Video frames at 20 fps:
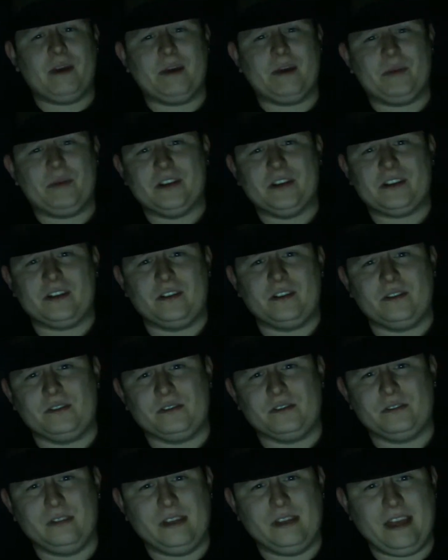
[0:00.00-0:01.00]
personal
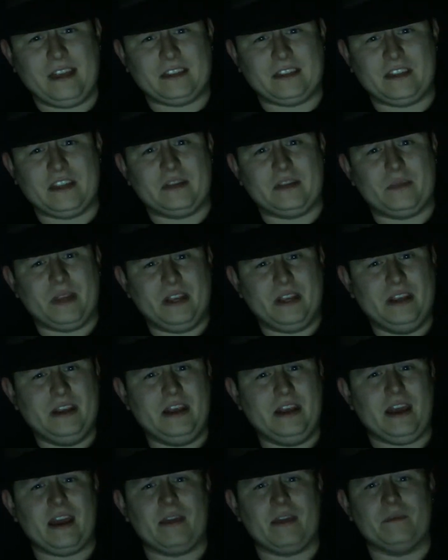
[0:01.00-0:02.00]
SCP
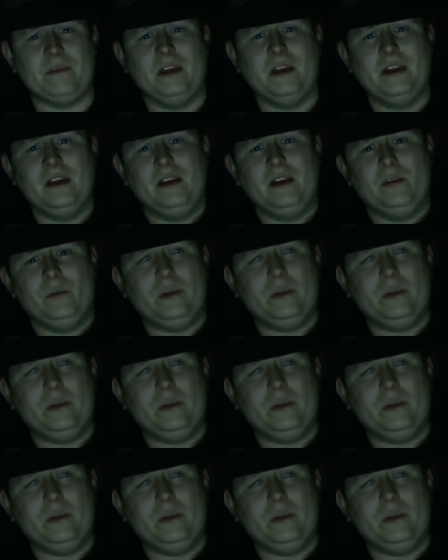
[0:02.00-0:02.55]
game, we